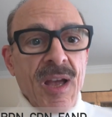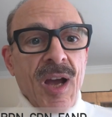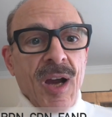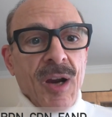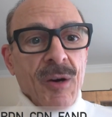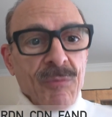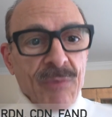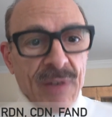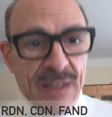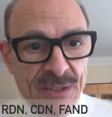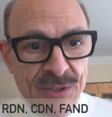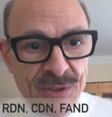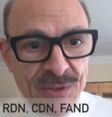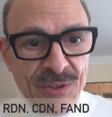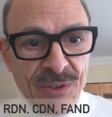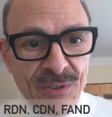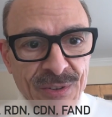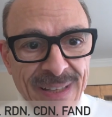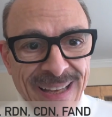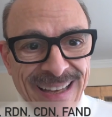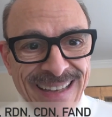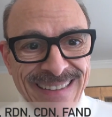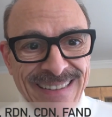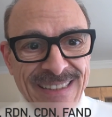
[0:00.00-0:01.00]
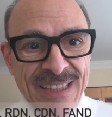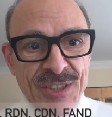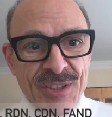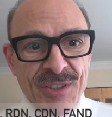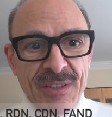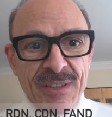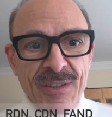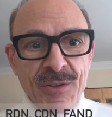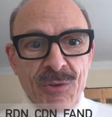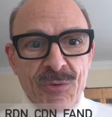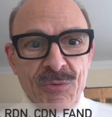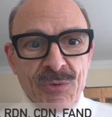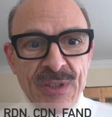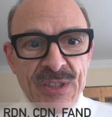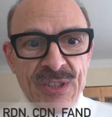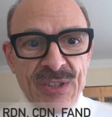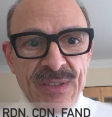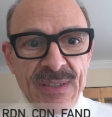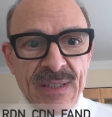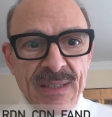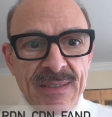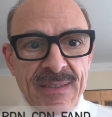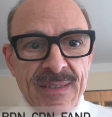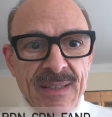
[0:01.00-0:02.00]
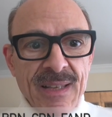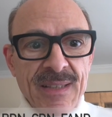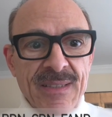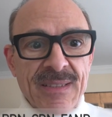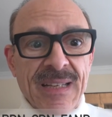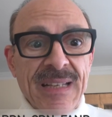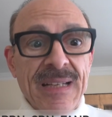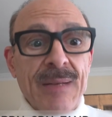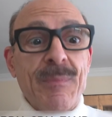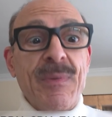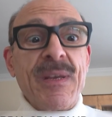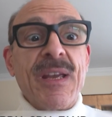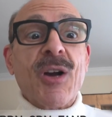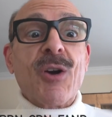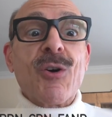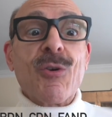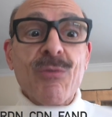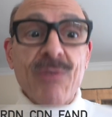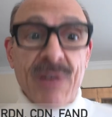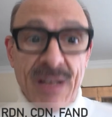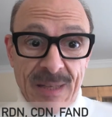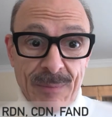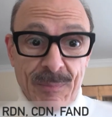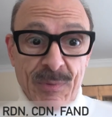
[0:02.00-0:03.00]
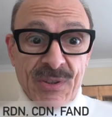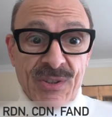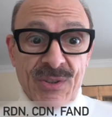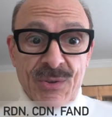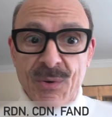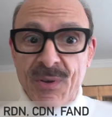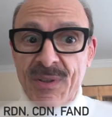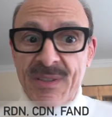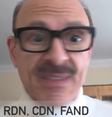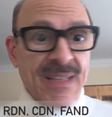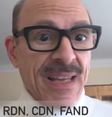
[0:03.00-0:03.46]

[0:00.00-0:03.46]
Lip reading: A registered dietitian nutritionist is going to be a credible source.